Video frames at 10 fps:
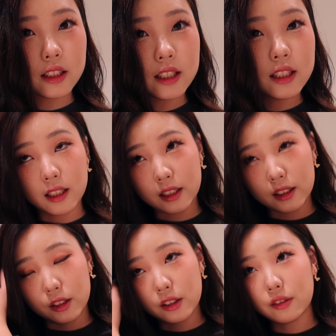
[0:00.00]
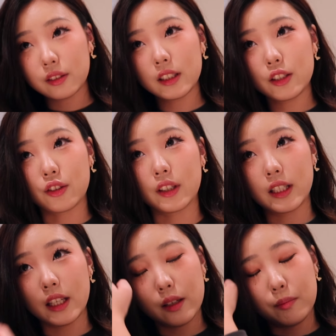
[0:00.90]
it looks really
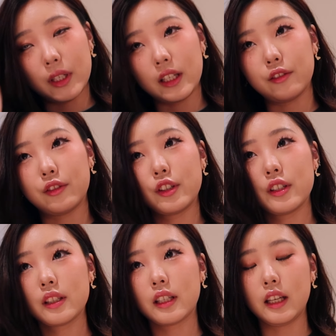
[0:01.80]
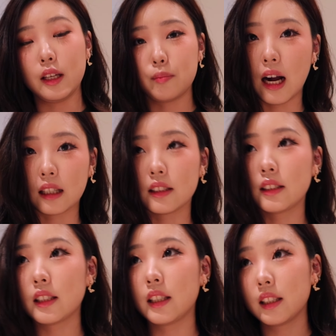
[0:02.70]
tricky, but if you just keep
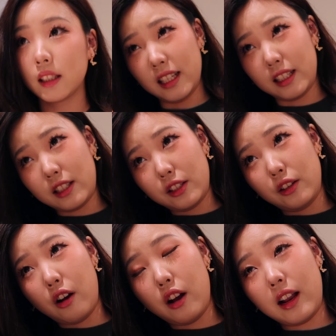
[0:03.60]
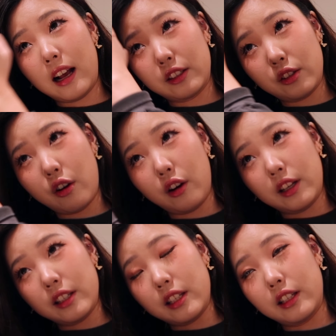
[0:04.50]
practicing, it's not as hard
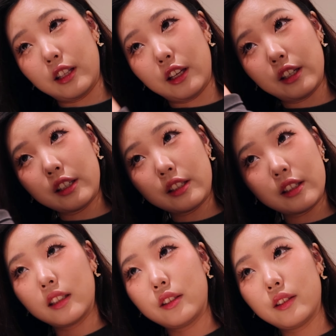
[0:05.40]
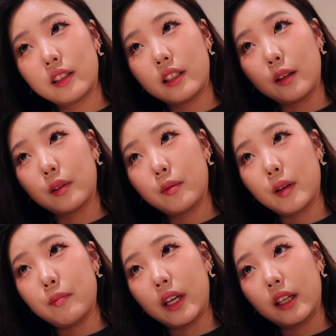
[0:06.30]
as it looks. I do the same with my
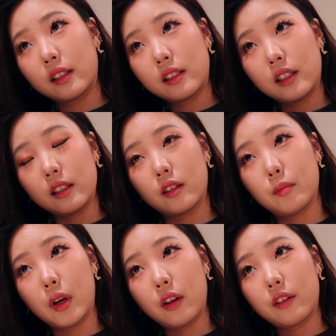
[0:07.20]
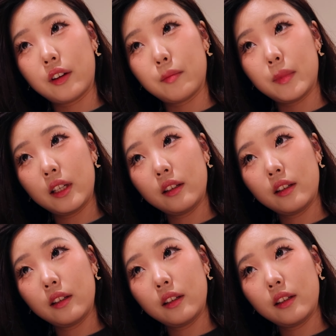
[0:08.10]
bangs because they're bothering me.